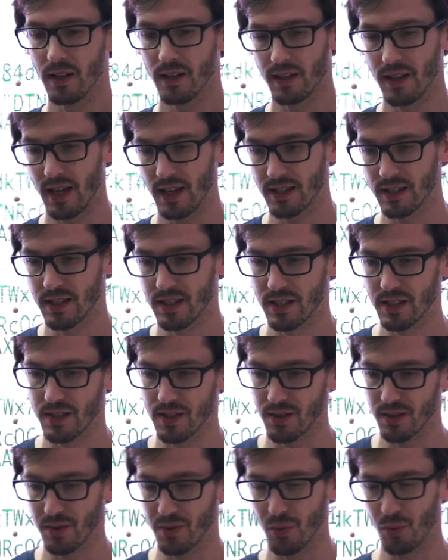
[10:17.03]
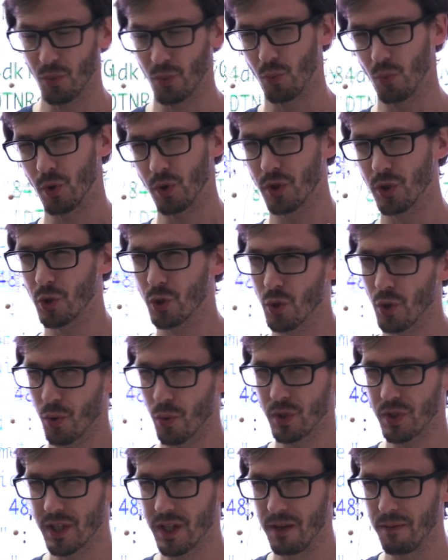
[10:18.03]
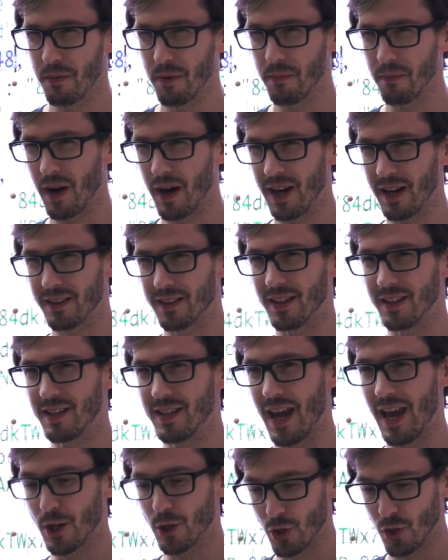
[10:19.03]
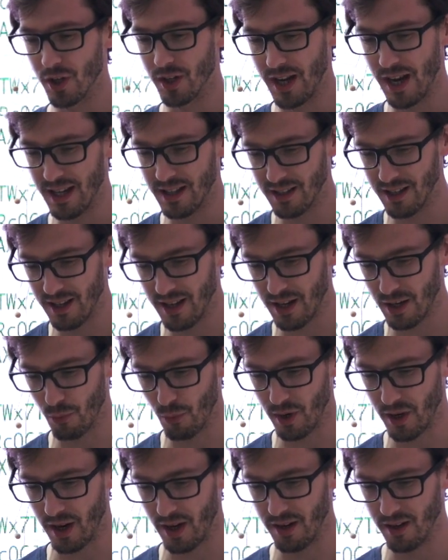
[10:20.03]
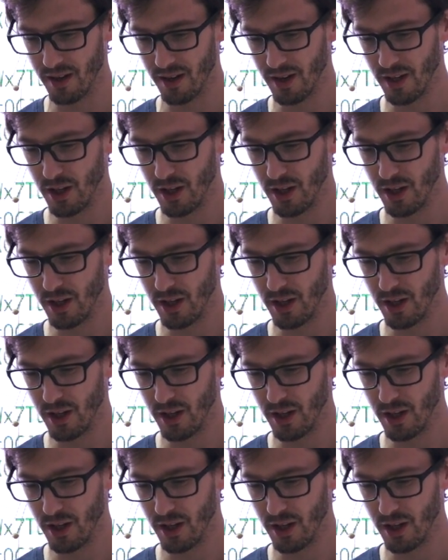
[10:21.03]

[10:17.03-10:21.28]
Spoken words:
That's what you should always keep in mind, that the actual data, like when I